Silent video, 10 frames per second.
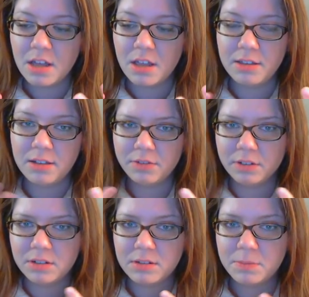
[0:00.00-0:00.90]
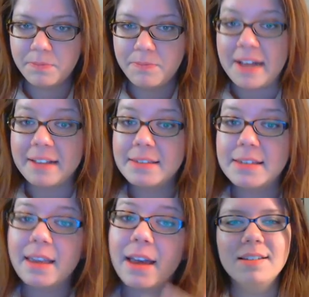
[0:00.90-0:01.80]
the universe
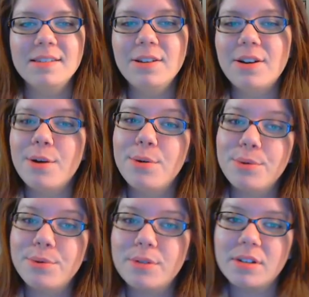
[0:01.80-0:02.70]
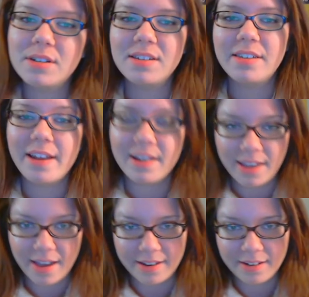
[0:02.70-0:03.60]
balancing act. Laura, who, yet
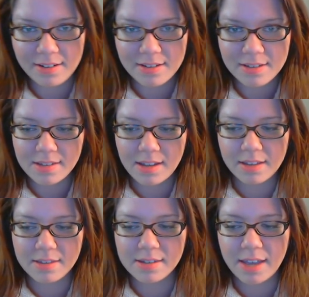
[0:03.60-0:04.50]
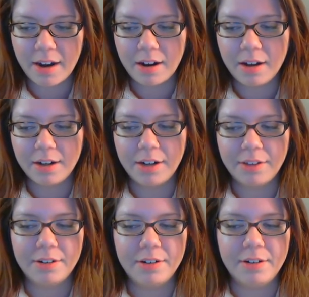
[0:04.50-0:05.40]
again, sends Kara on
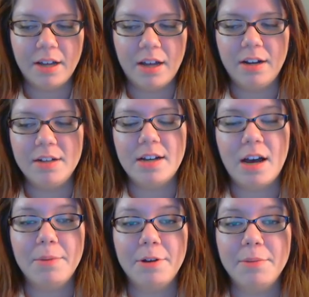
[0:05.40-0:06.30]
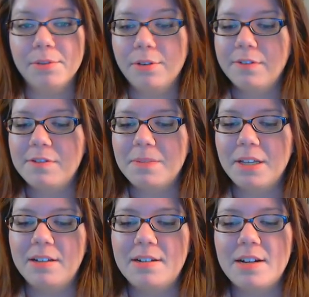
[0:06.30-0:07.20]
another non-Adama approved
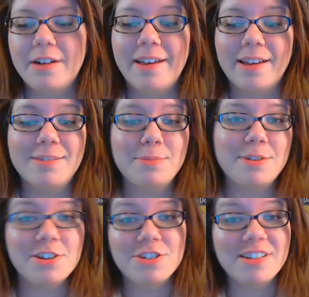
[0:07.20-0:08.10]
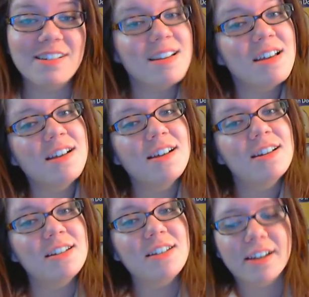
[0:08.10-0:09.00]
military expedition
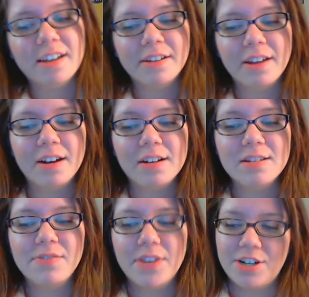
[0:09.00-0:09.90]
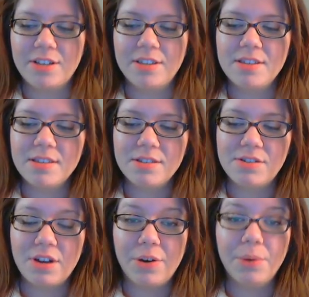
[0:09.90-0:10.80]
to check out Kara's visions,
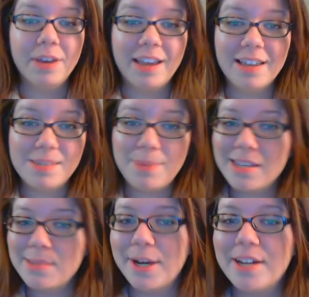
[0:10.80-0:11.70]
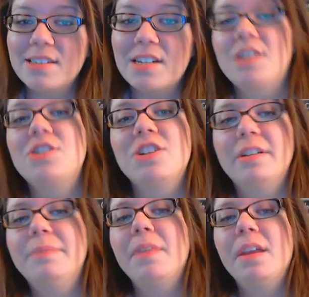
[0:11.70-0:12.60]
so we get Space Parents tension